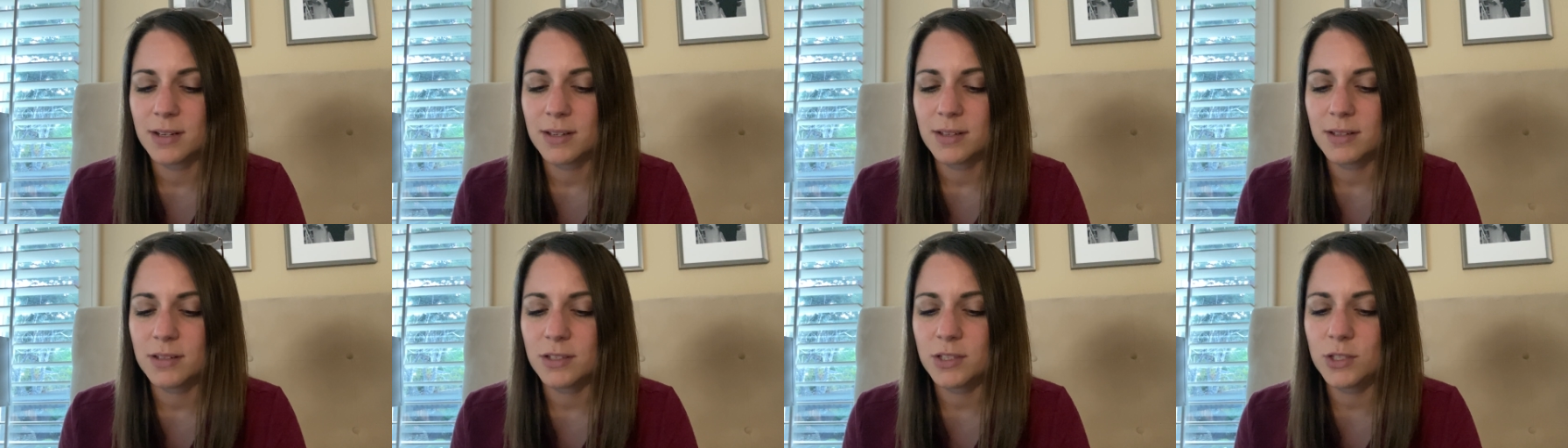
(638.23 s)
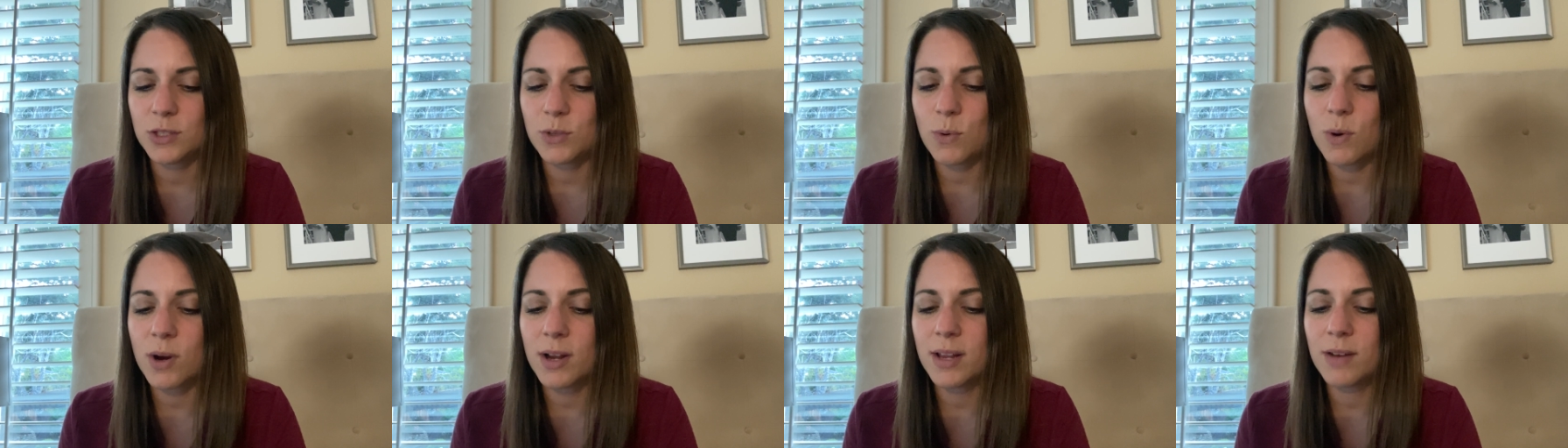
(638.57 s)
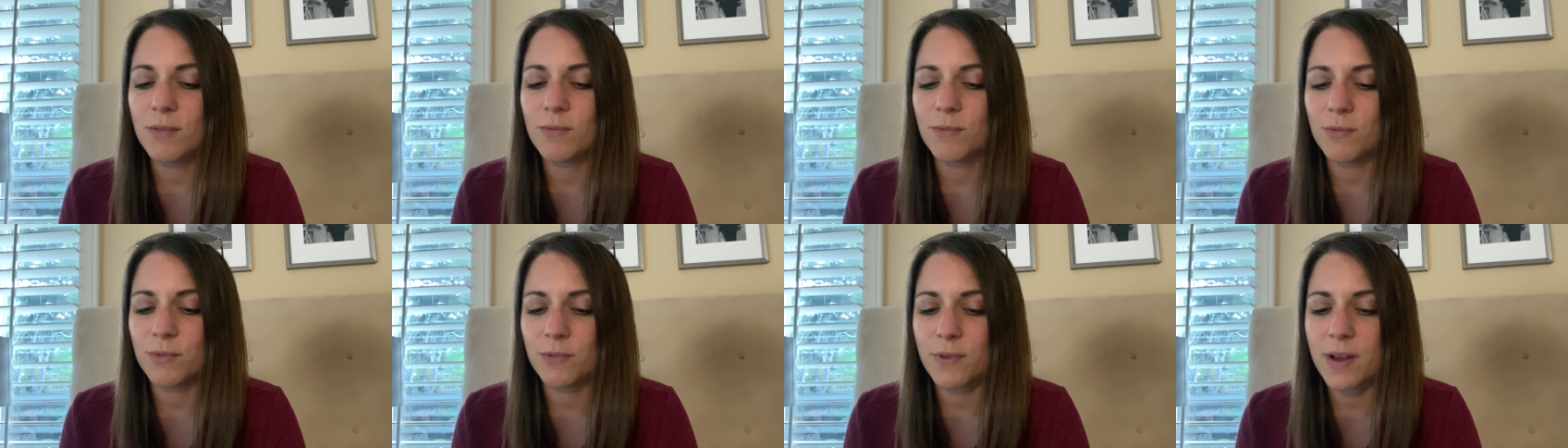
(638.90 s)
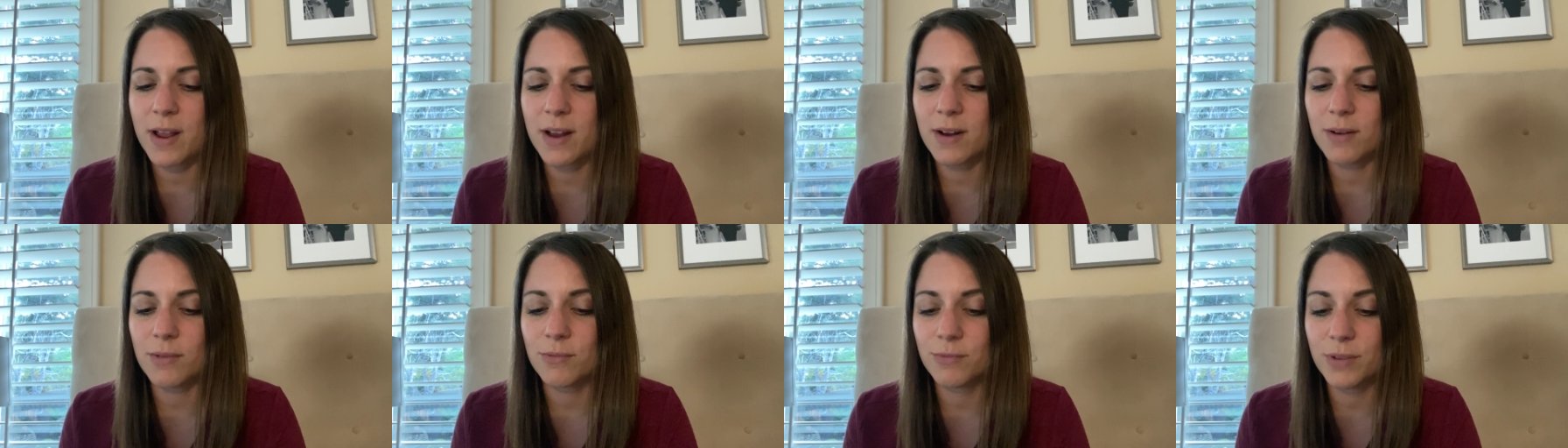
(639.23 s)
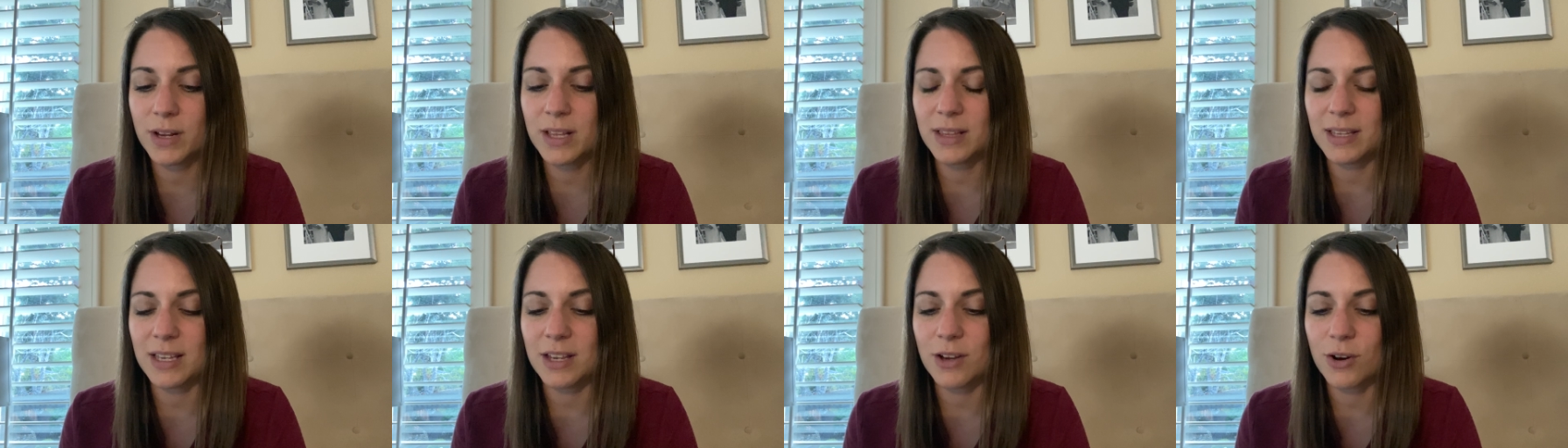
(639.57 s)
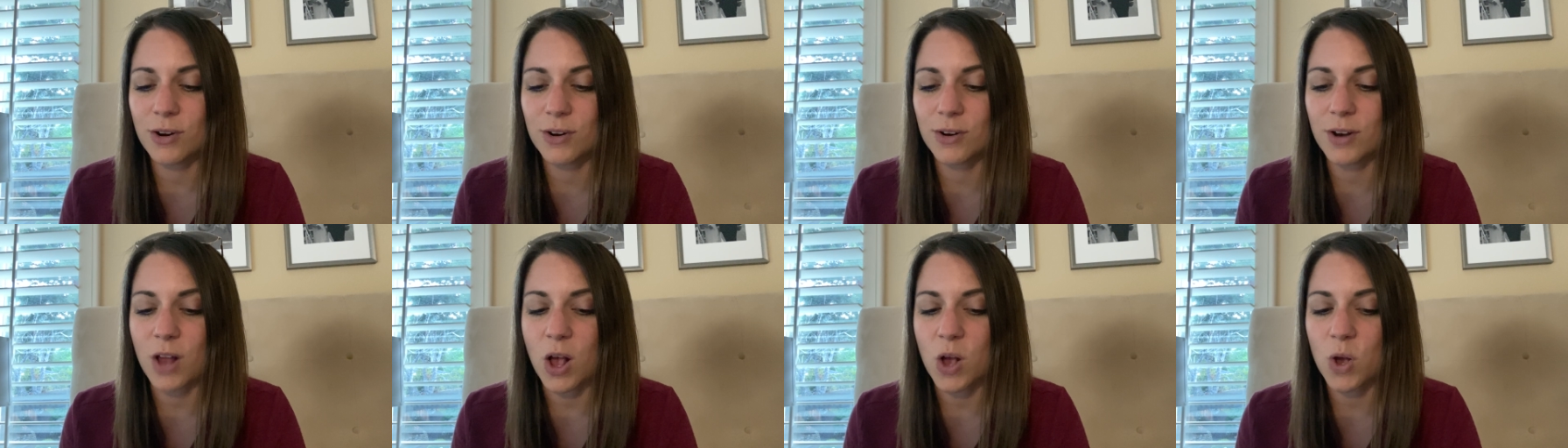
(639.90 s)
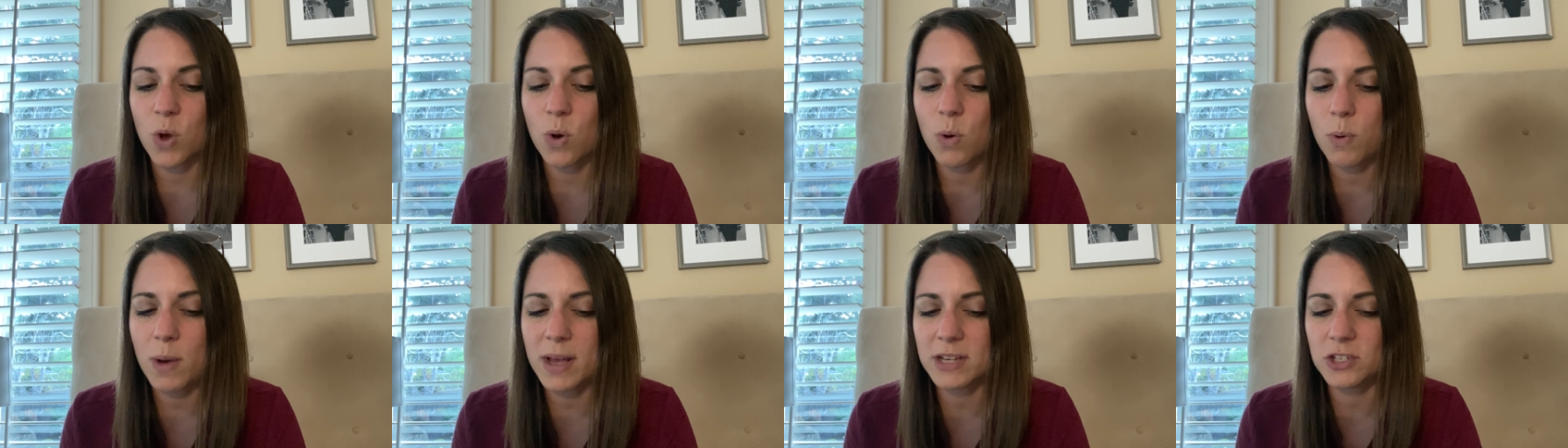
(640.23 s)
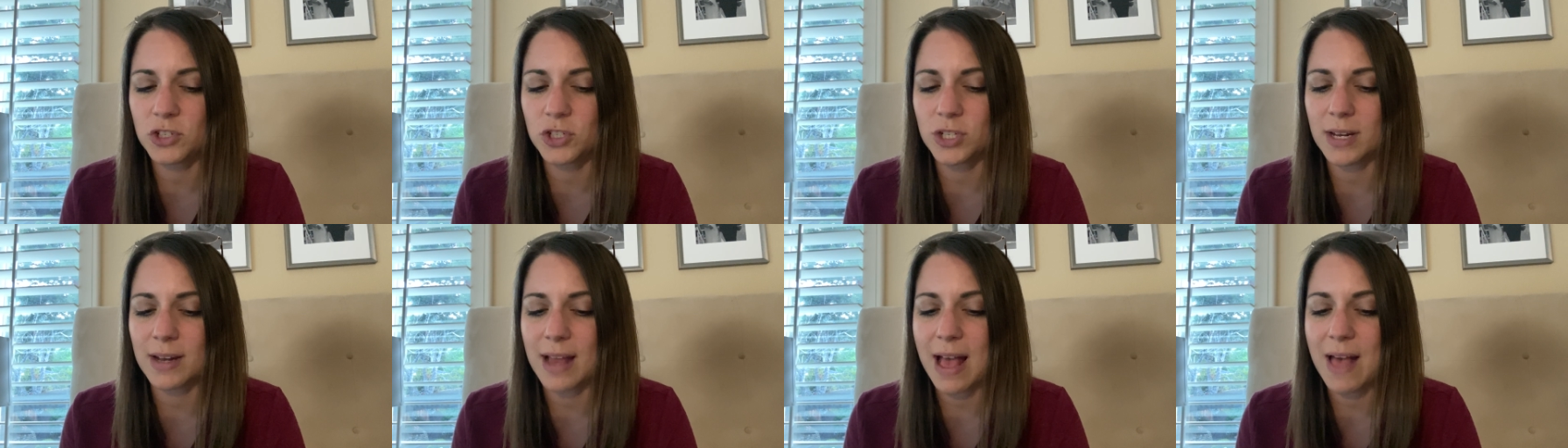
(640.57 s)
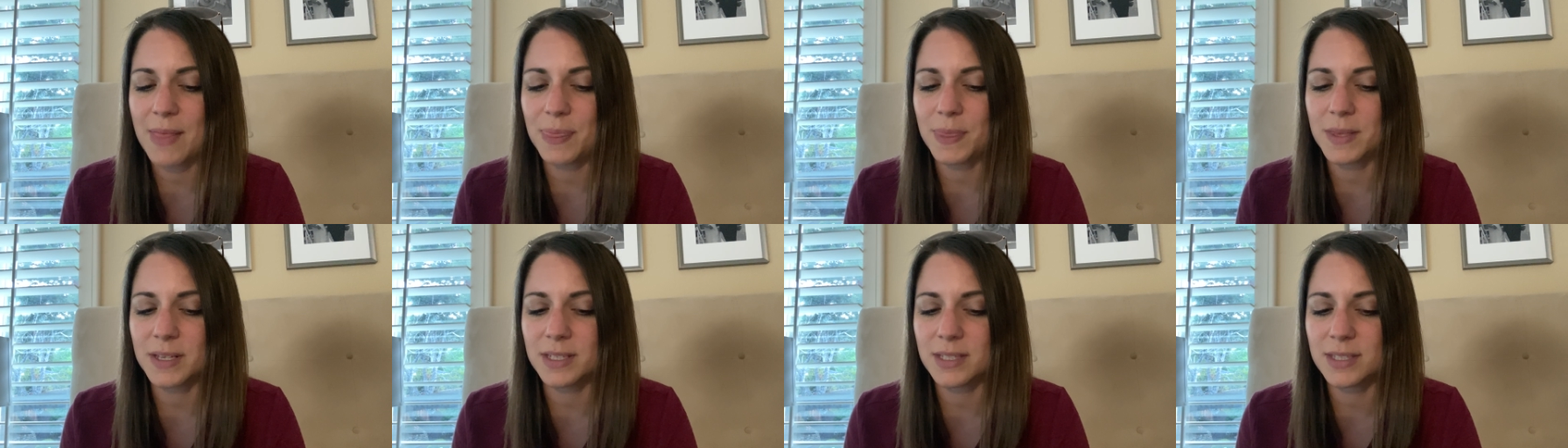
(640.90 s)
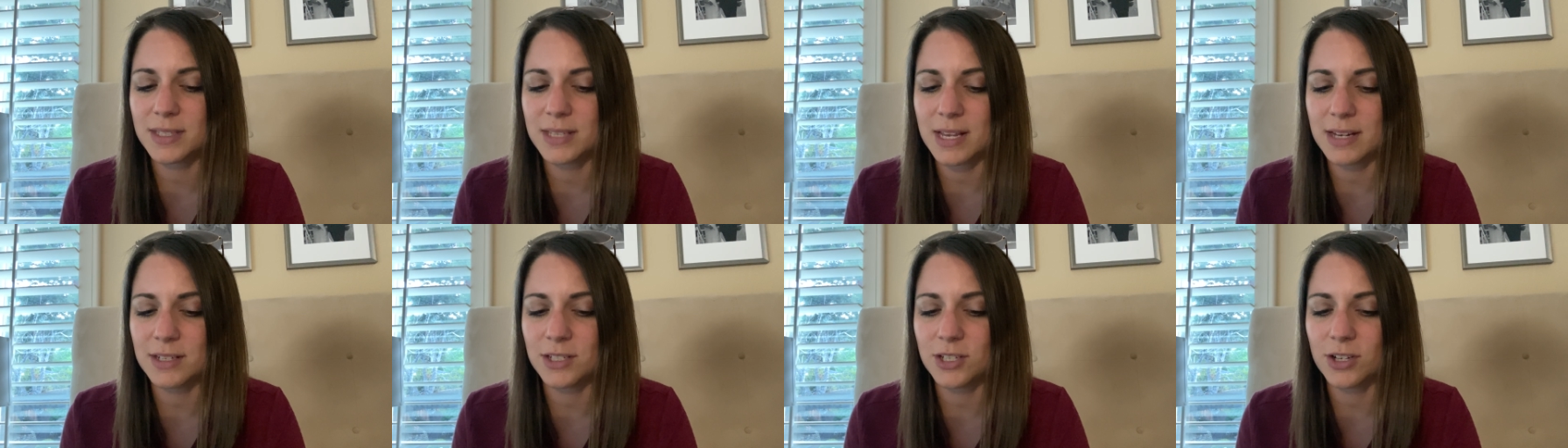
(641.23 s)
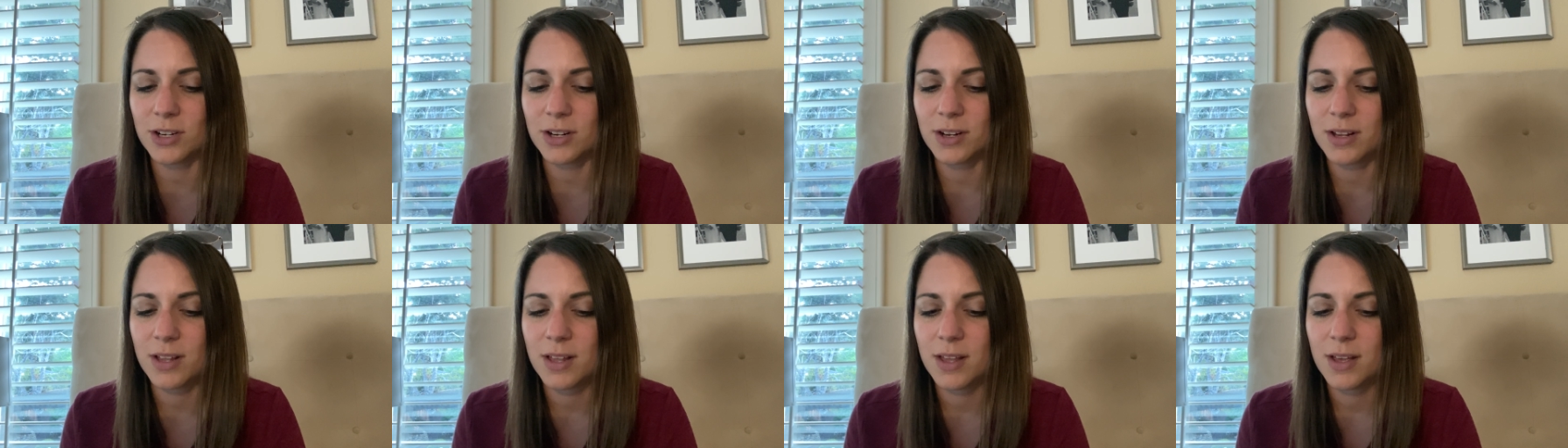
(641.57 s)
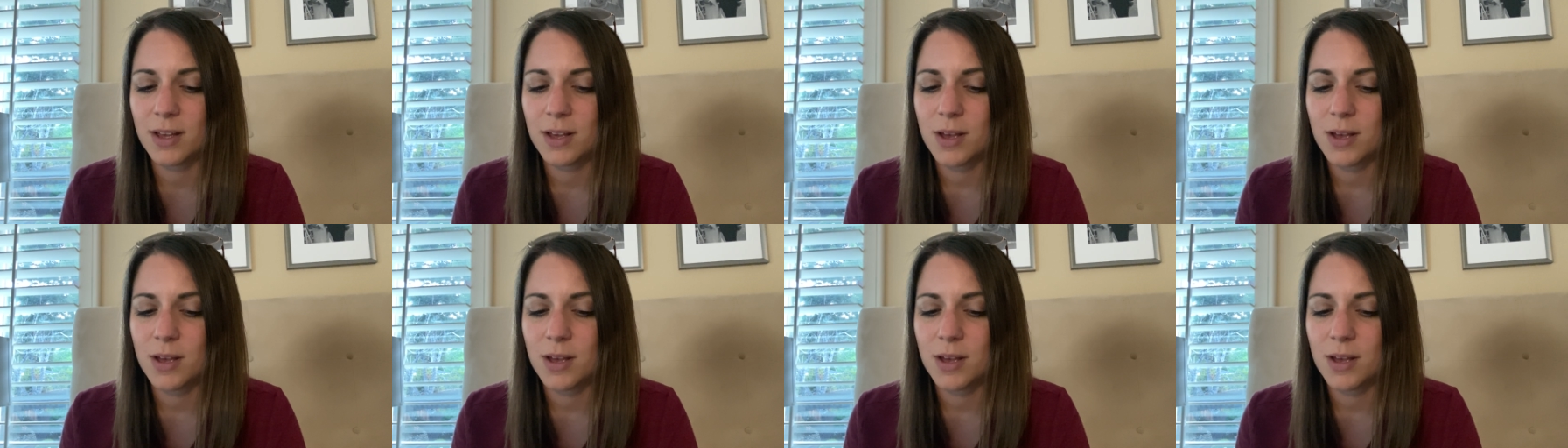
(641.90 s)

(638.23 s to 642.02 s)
Soren really heard a question at the center.